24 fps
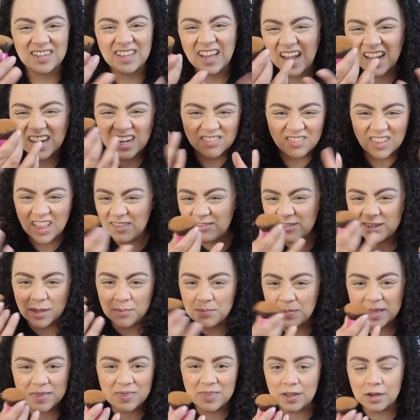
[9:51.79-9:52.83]
kind of left
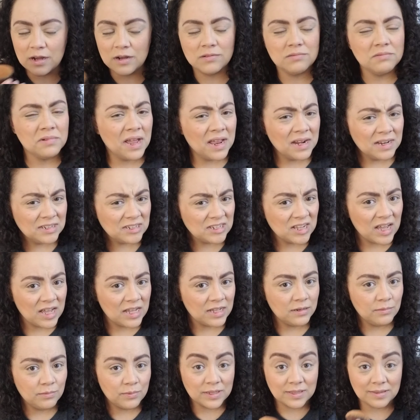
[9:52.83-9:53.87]
up in there. Not a
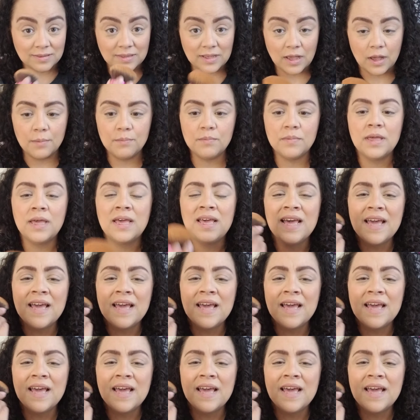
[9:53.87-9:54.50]
ton, but some.